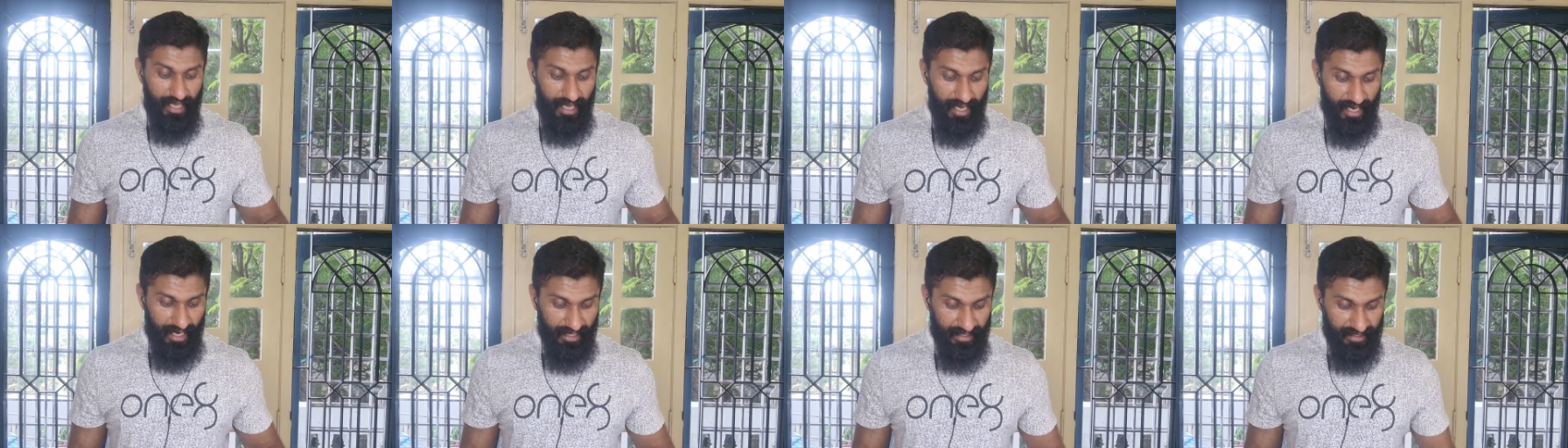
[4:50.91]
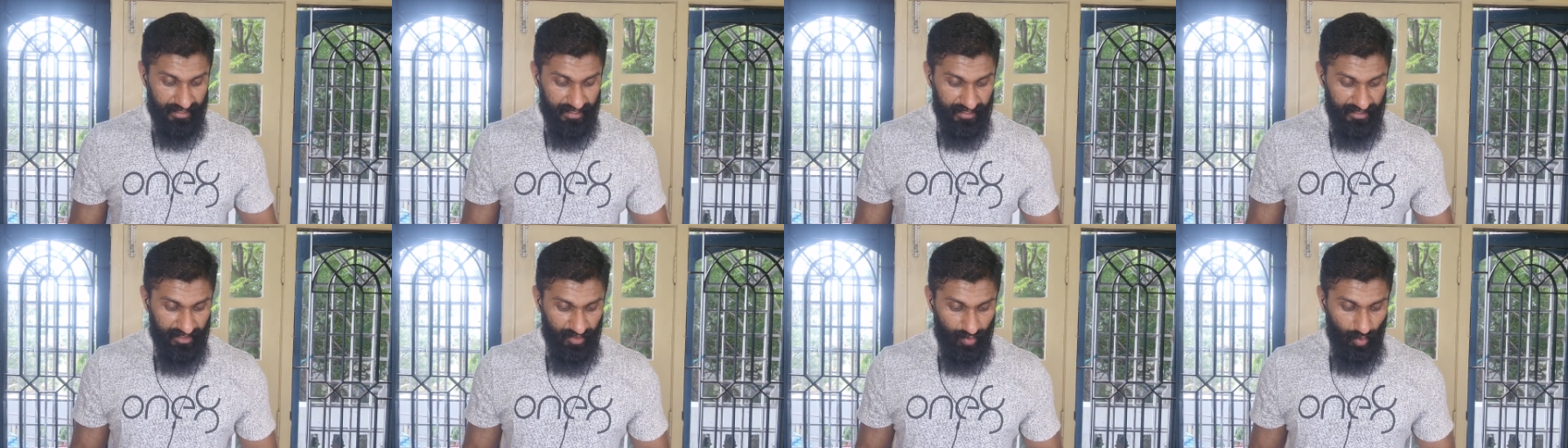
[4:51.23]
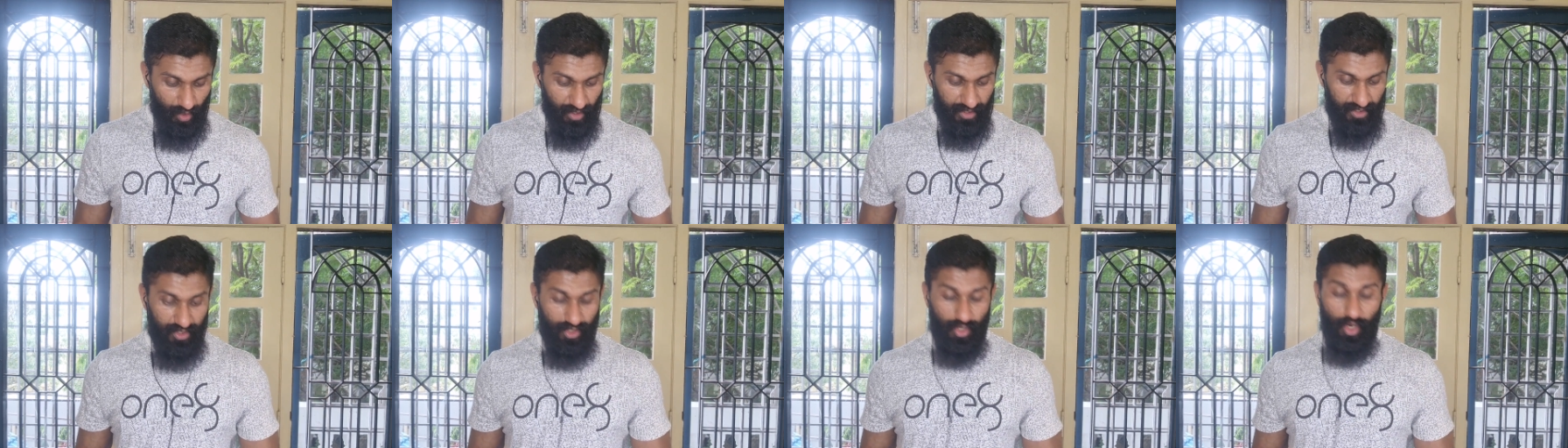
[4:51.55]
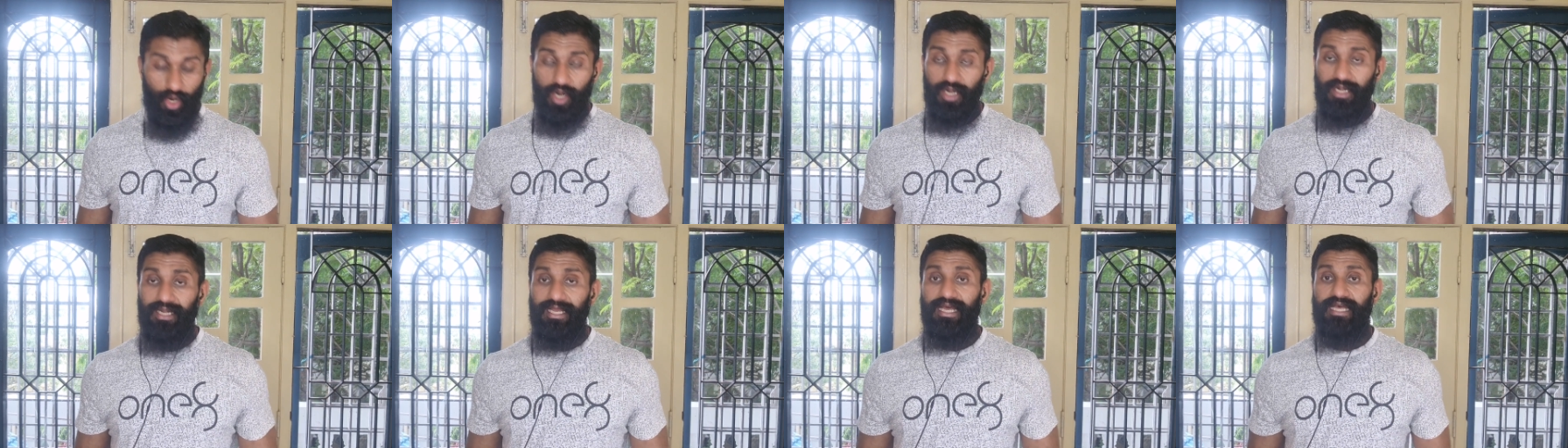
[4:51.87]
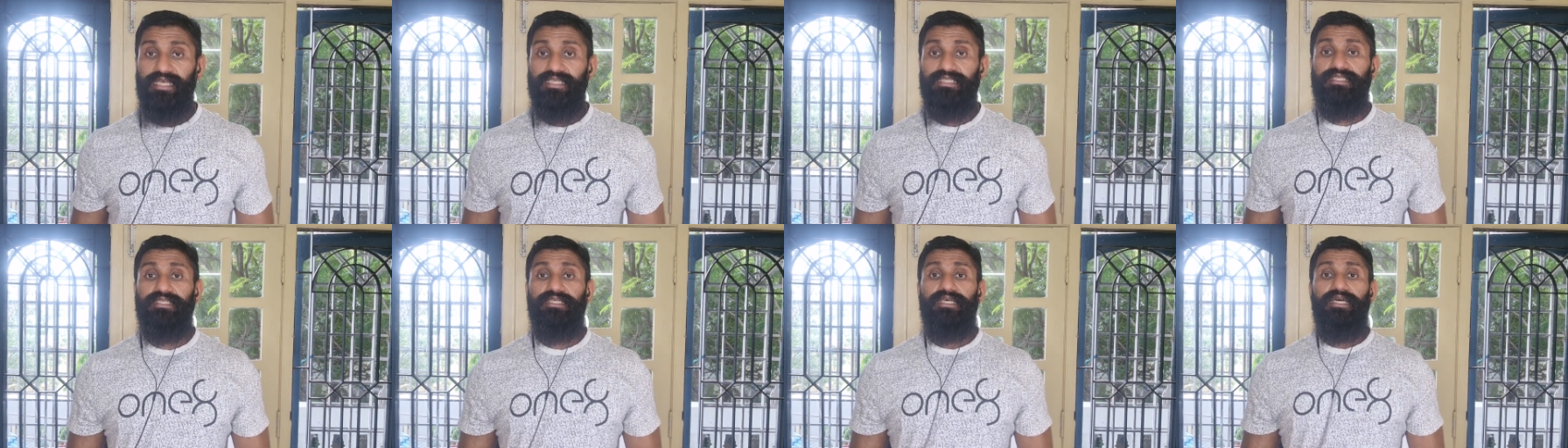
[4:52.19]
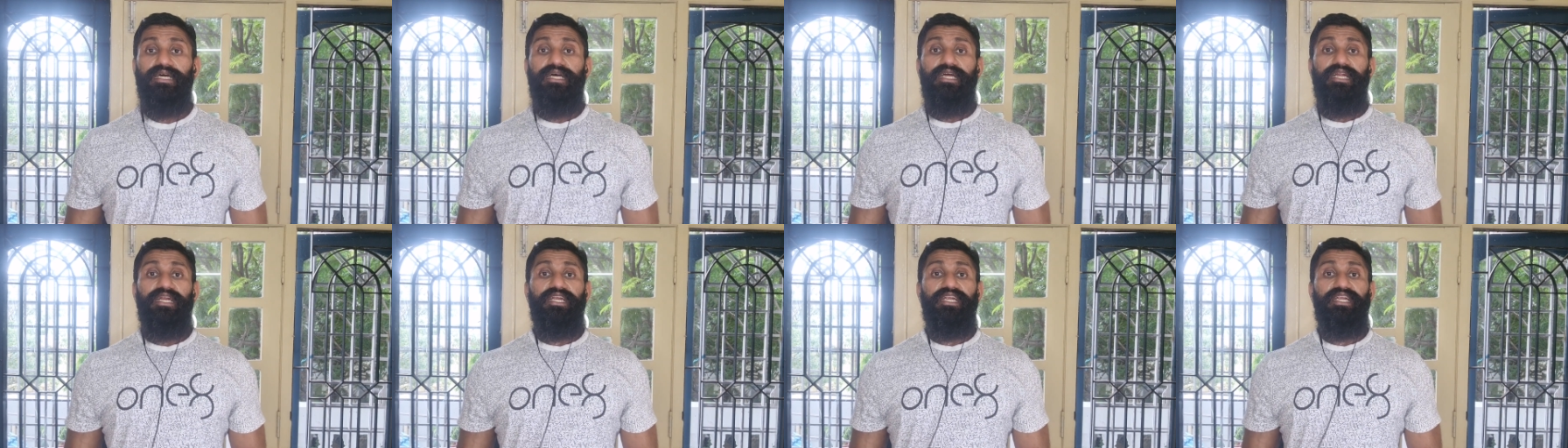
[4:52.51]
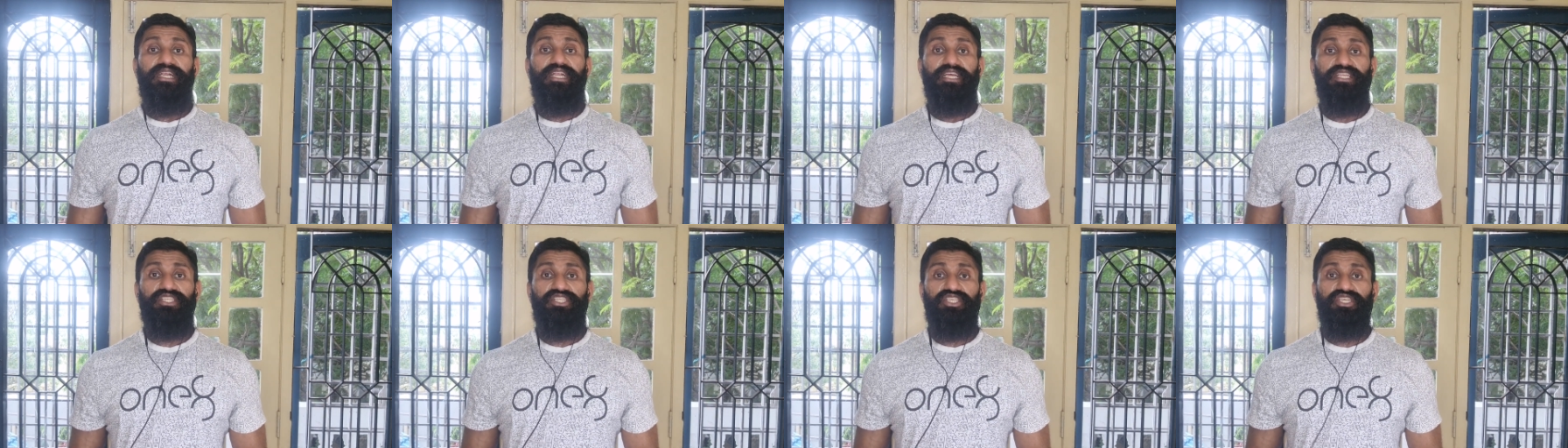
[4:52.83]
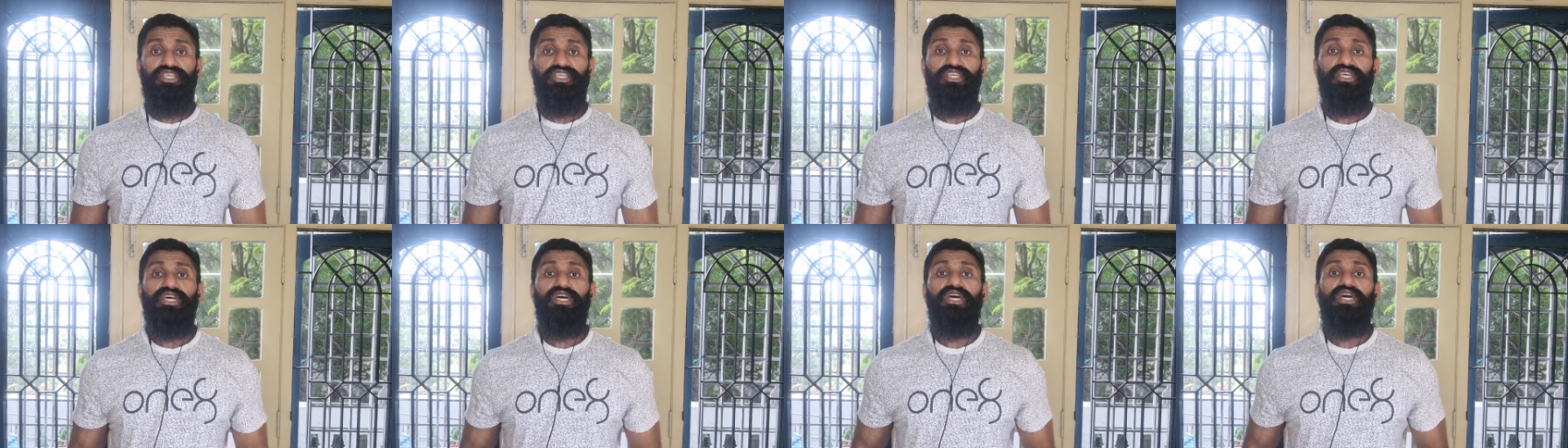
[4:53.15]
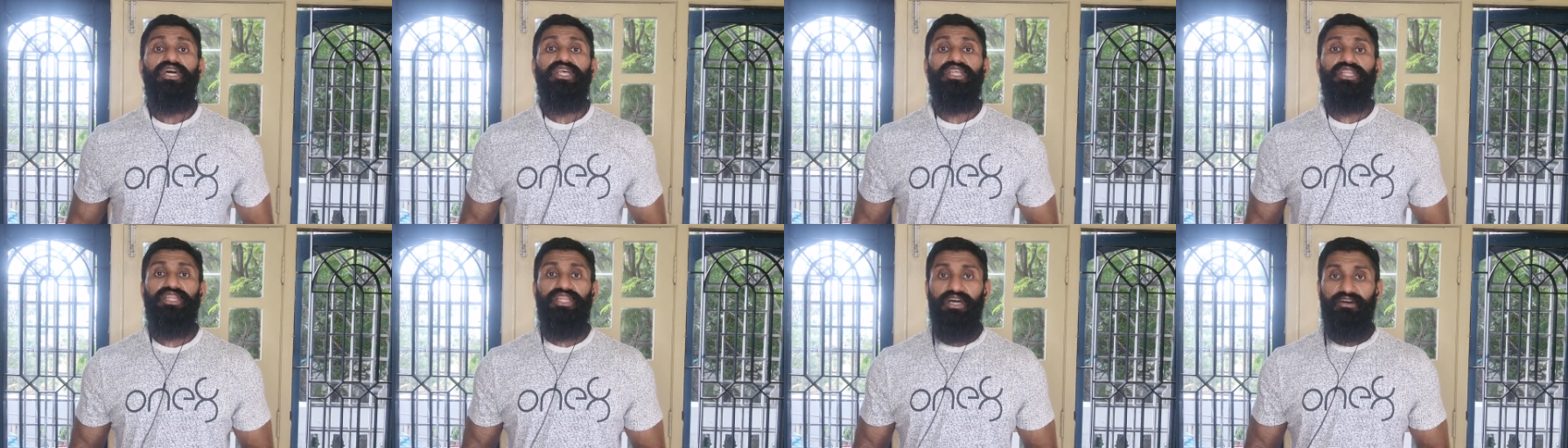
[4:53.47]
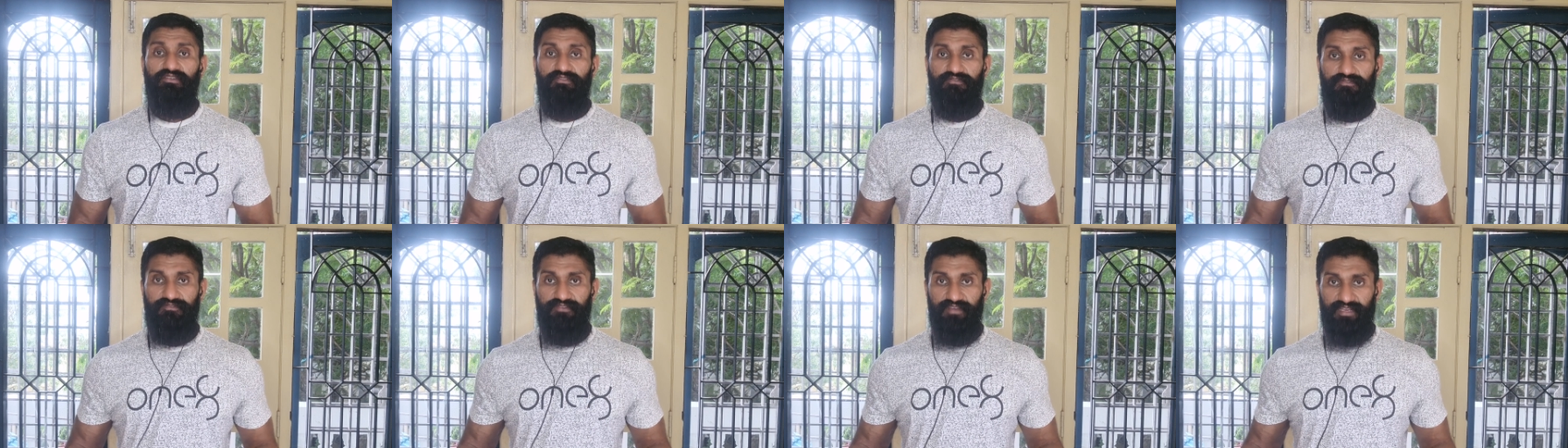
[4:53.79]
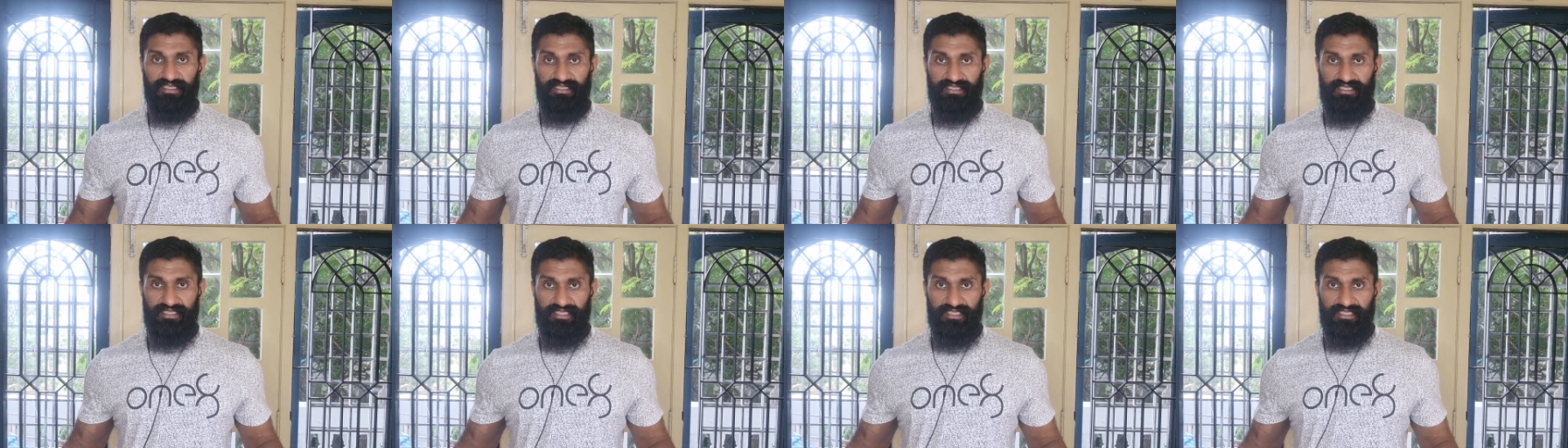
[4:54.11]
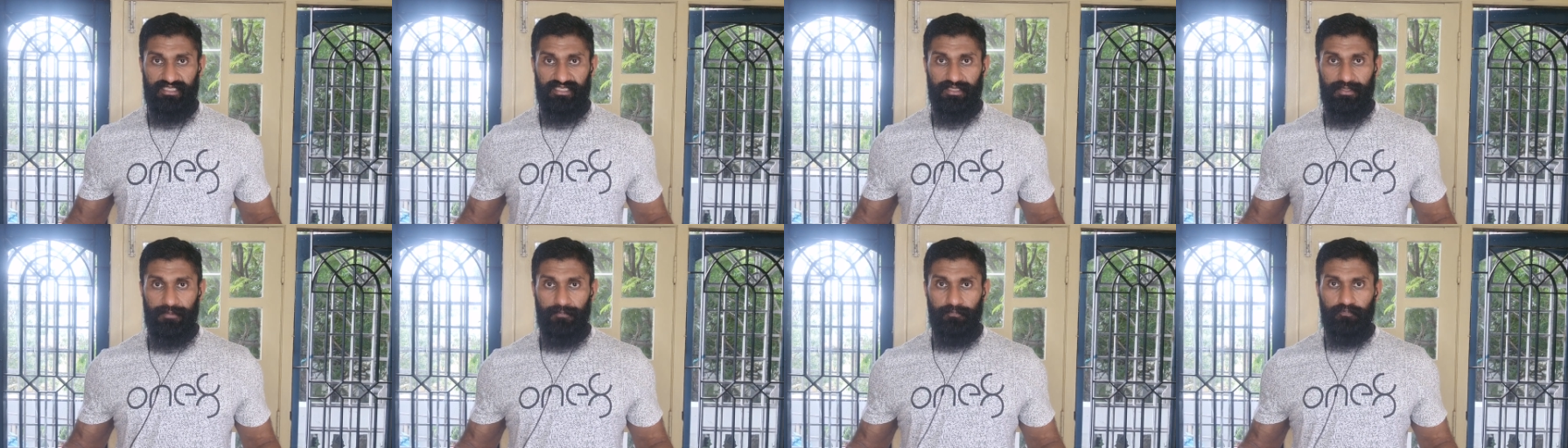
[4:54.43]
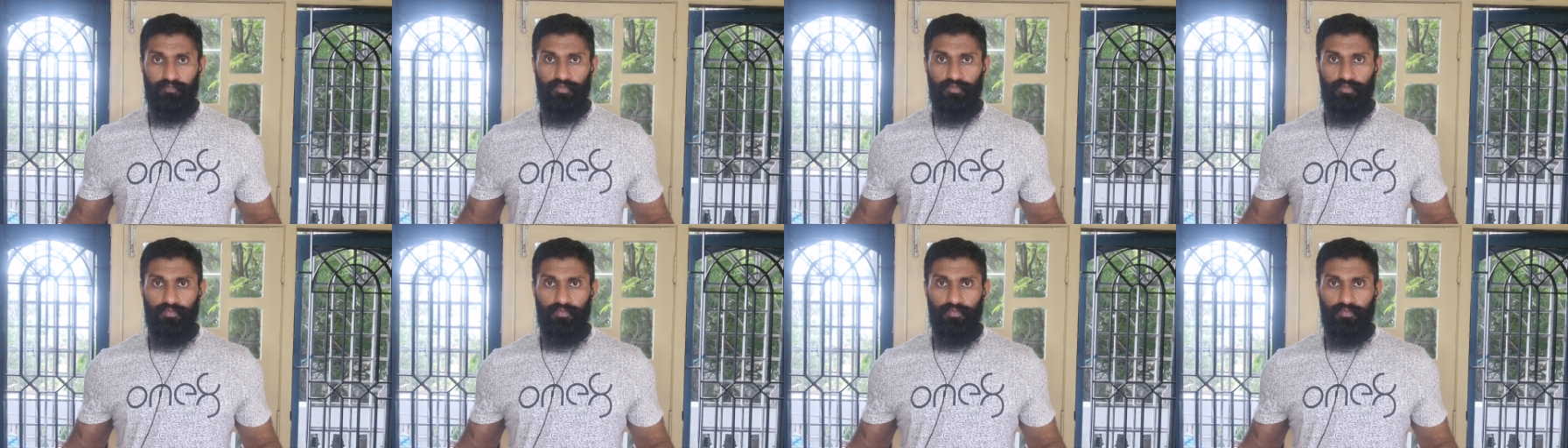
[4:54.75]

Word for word: and this was called as Ditch the Fizz,